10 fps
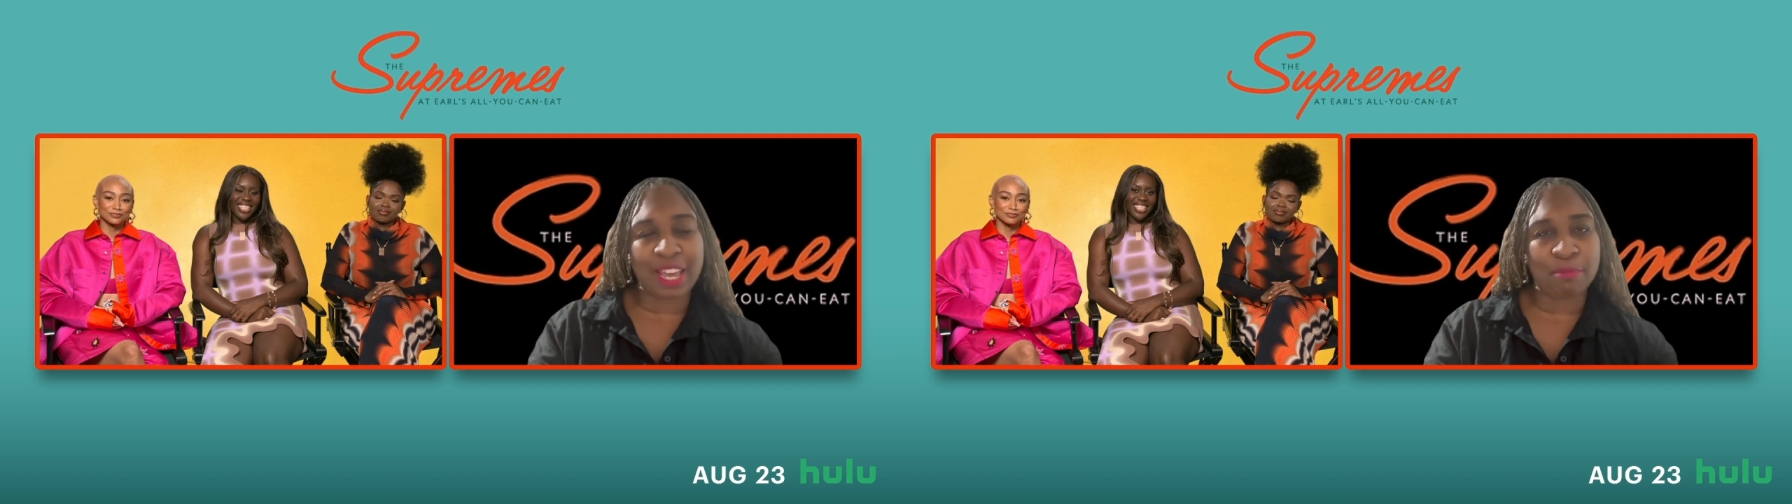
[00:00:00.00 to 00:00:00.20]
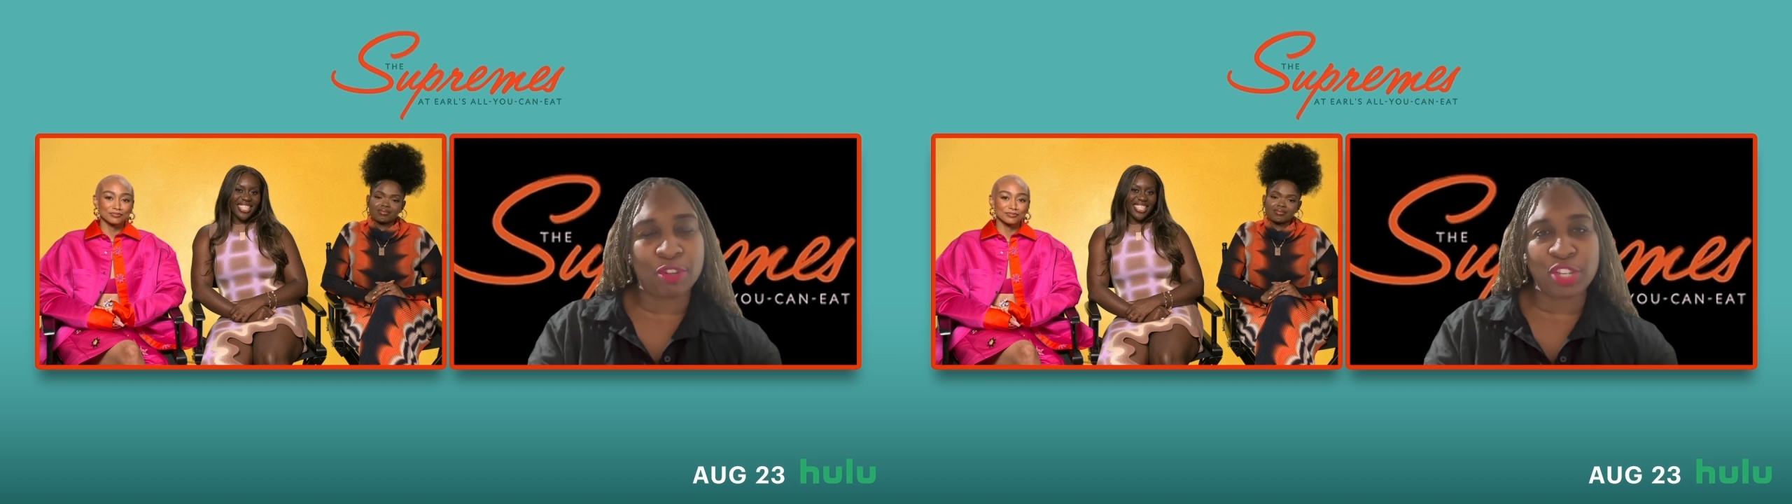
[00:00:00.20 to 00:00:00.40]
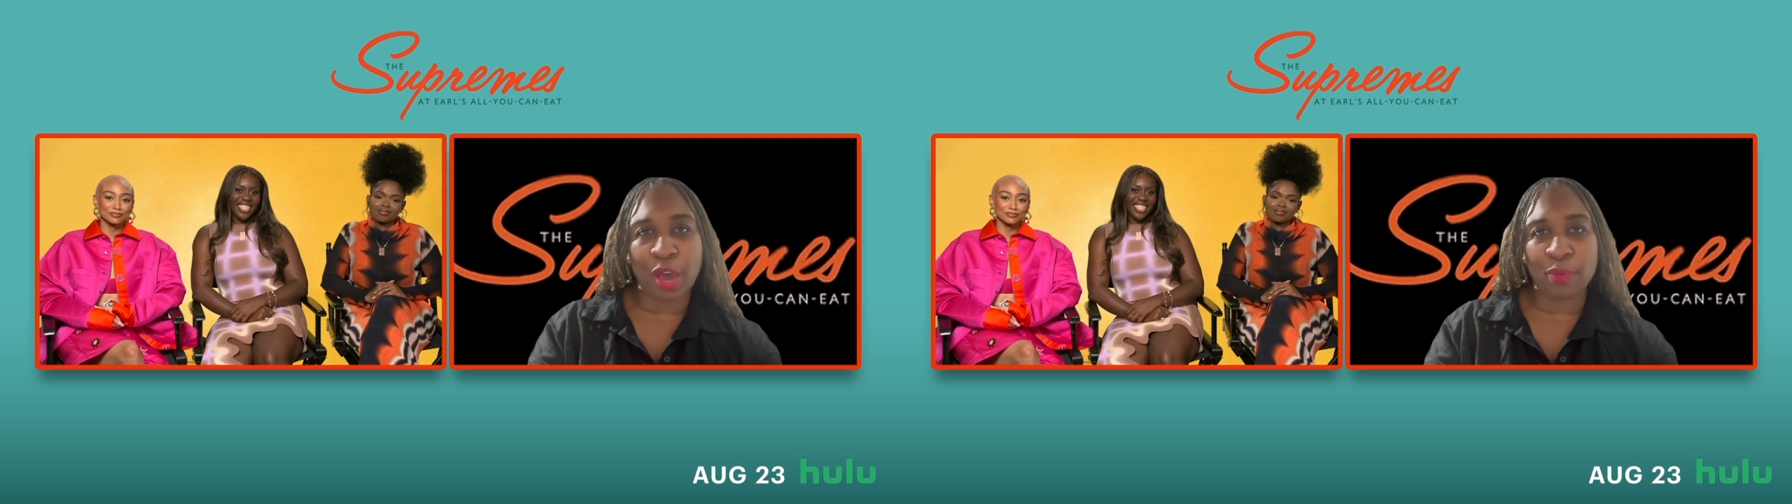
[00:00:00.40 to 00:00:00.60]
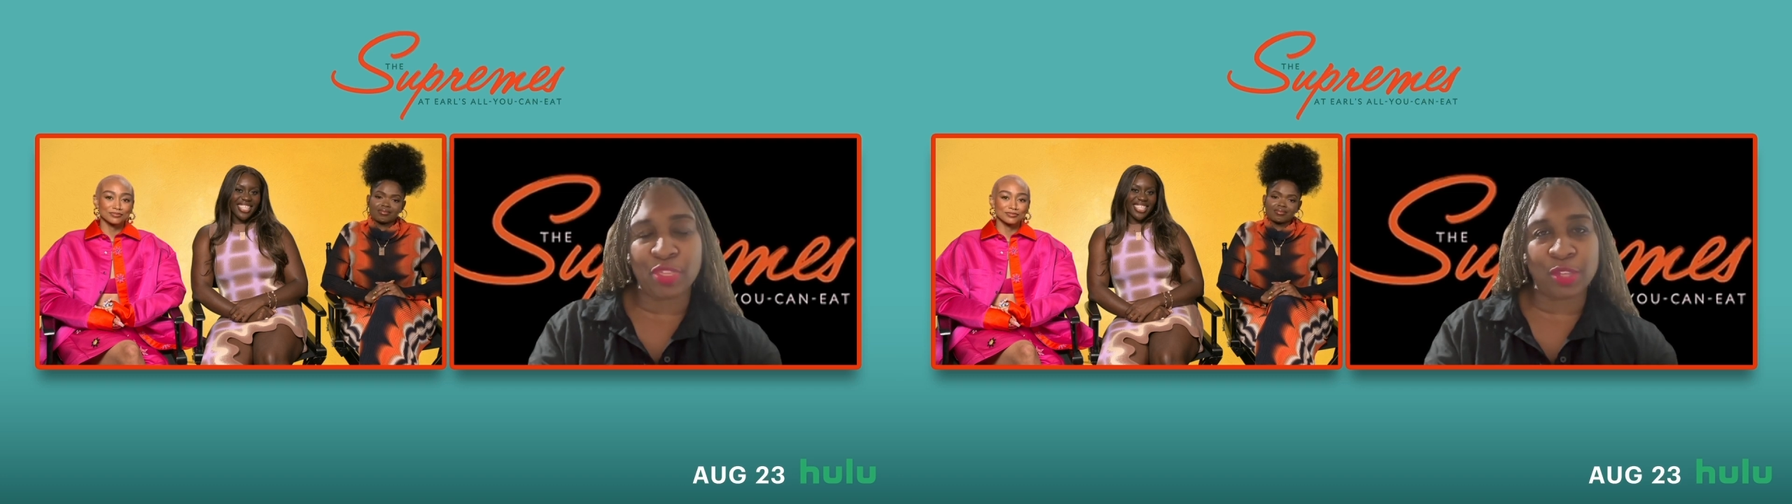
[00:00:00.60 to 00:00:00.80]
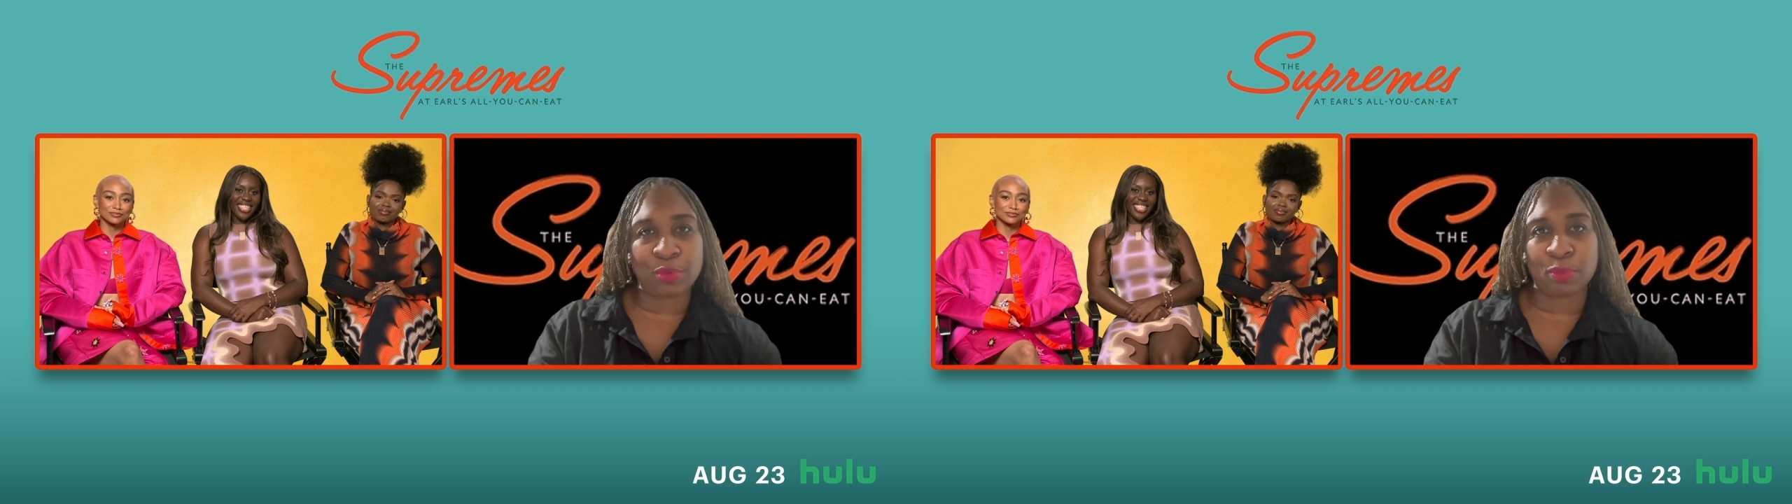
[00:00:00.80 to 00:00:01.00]
time to chat
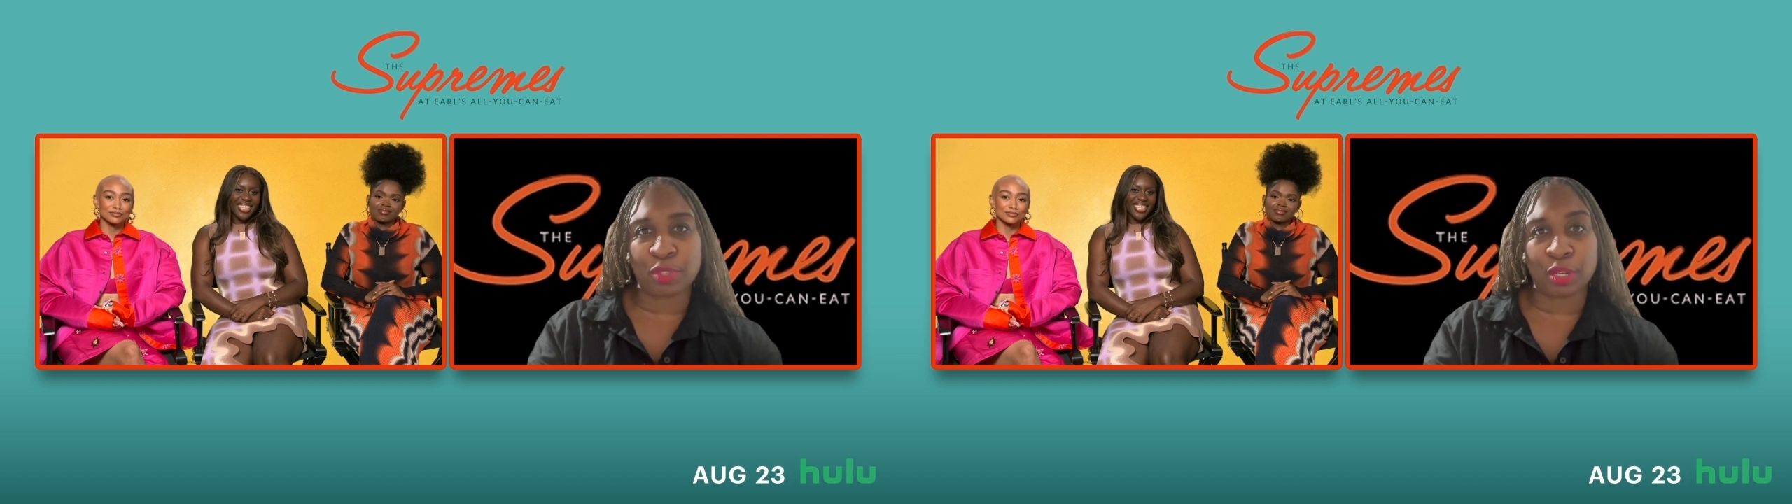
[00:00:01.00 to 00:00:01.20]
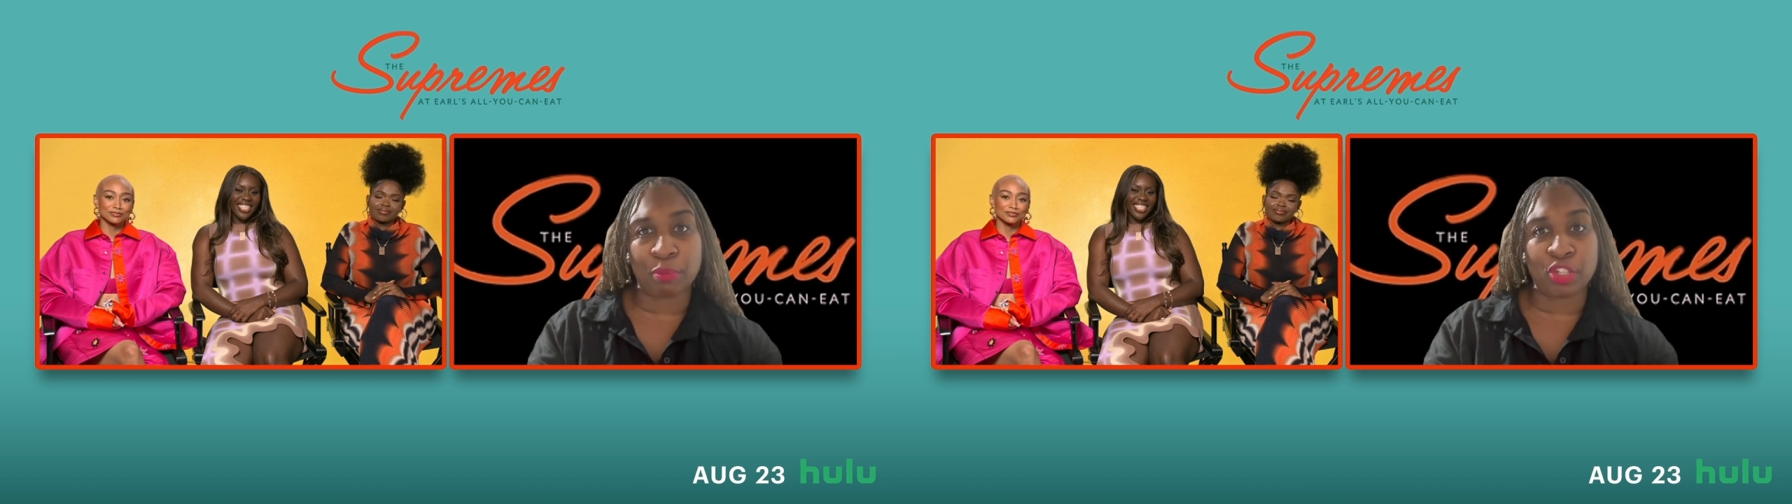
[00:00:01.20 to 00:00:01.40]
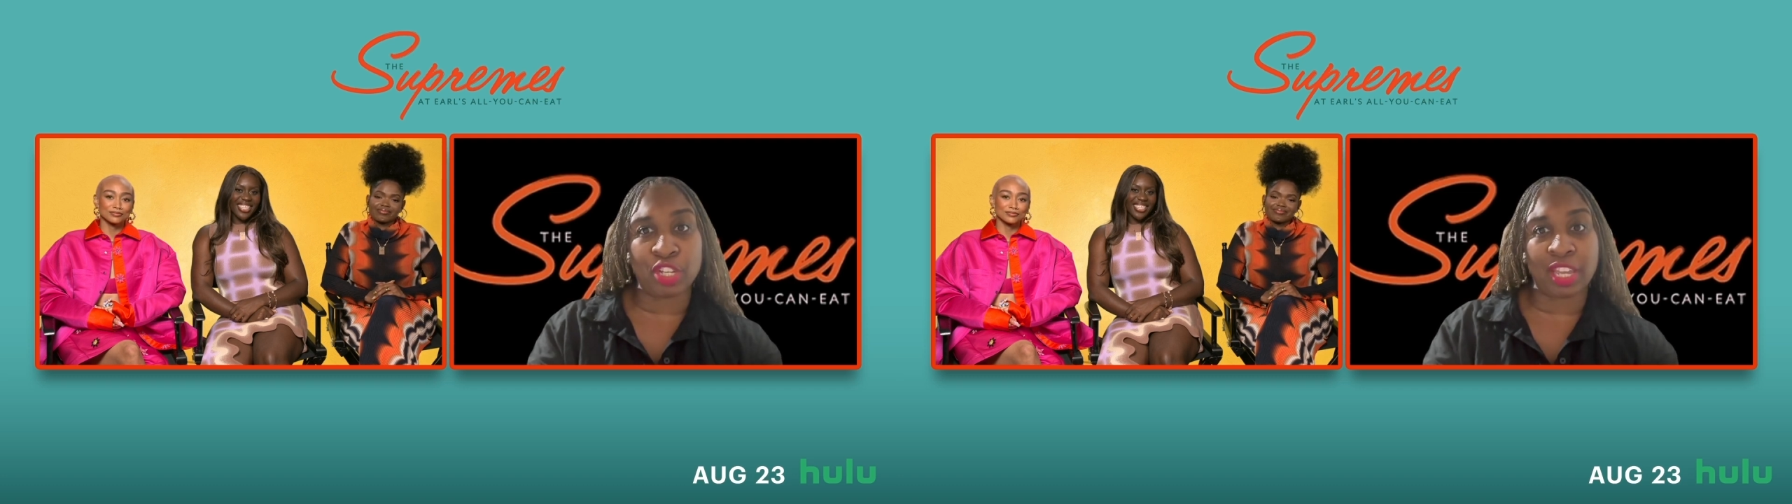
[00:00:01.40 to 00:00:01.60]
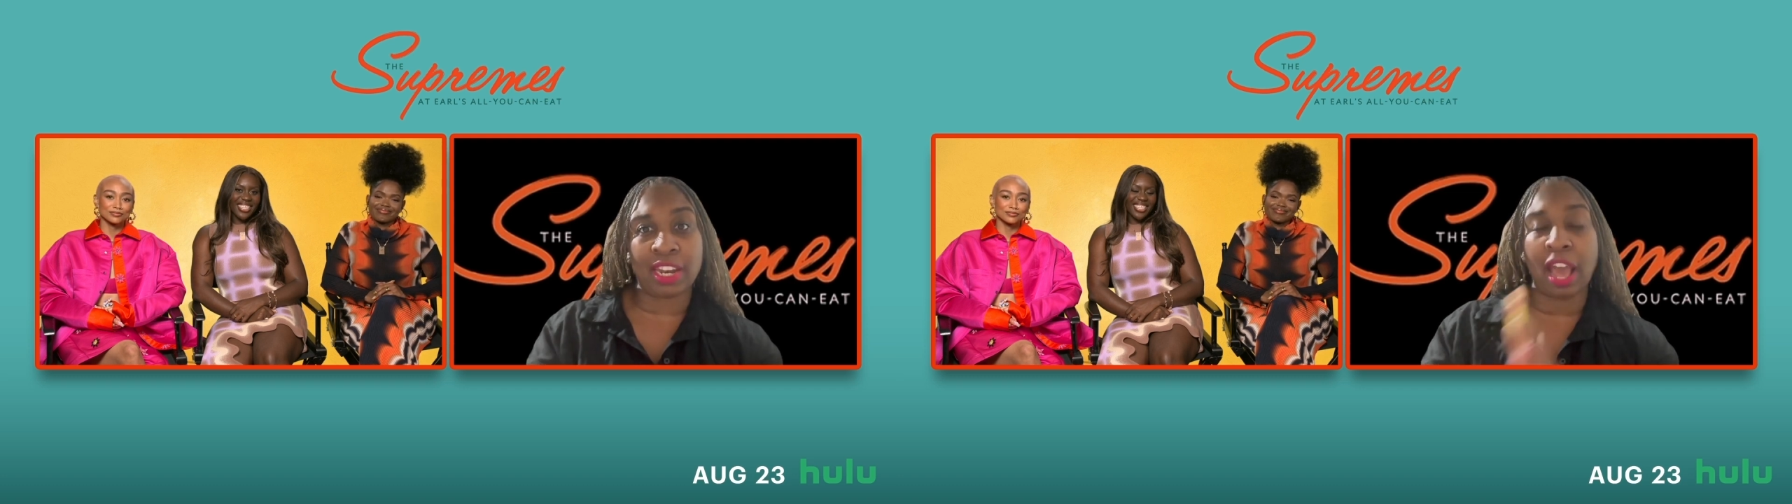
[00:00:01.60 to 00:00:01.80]
with us. We really appreciate it.